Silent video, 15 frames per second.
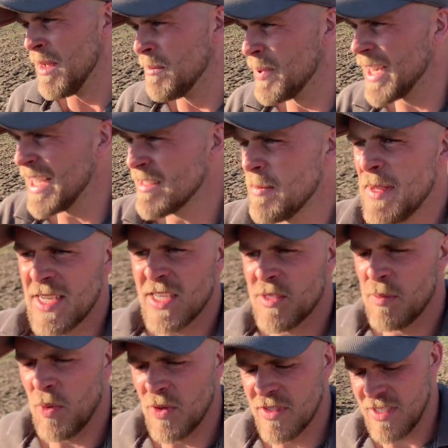But it is a bit
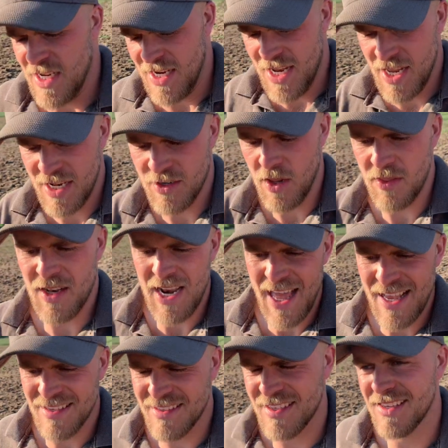disappointing
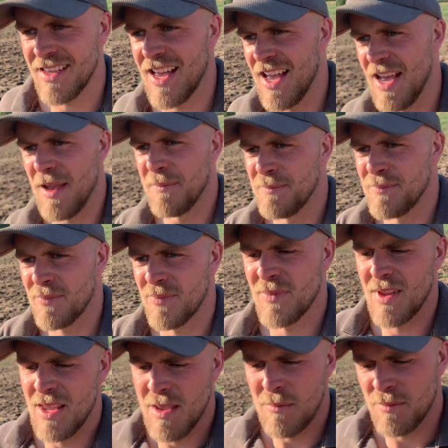nonetheless,
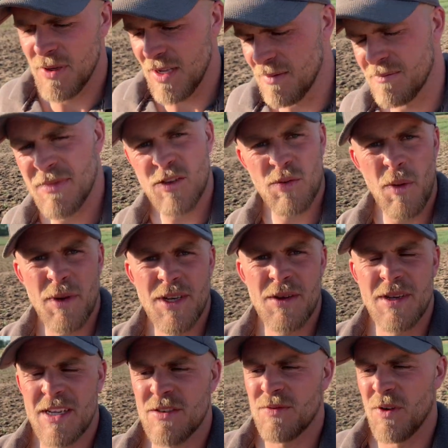but that's what we're
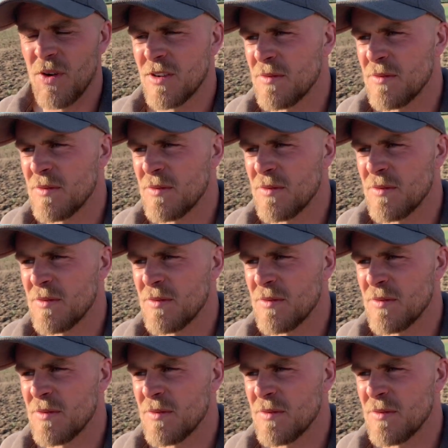doing this for.